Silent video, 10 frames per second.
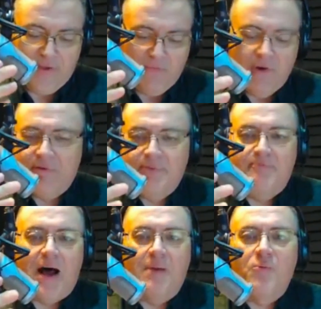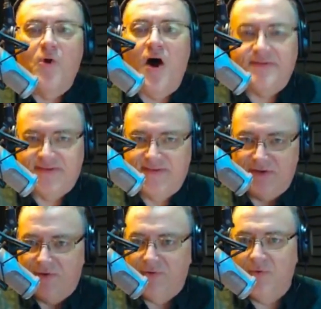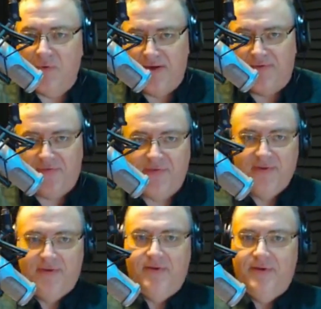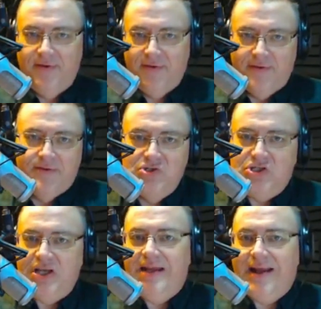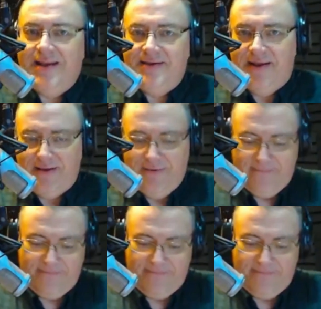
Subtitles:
What would Bob Ross do with gene editing?